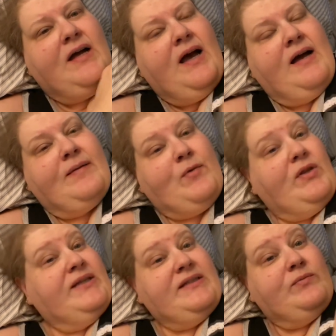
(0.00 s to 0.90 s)
Um, all
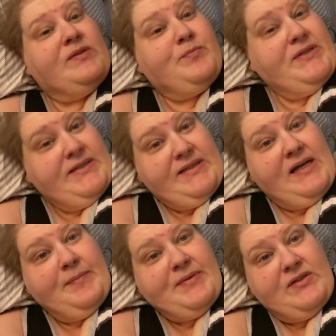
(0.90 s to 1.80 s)
I did was press
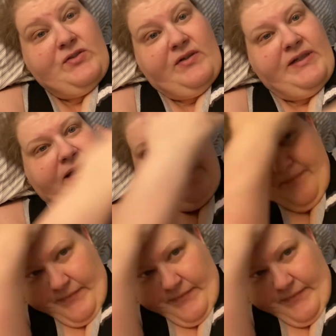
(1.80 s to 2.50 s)
stop and start again.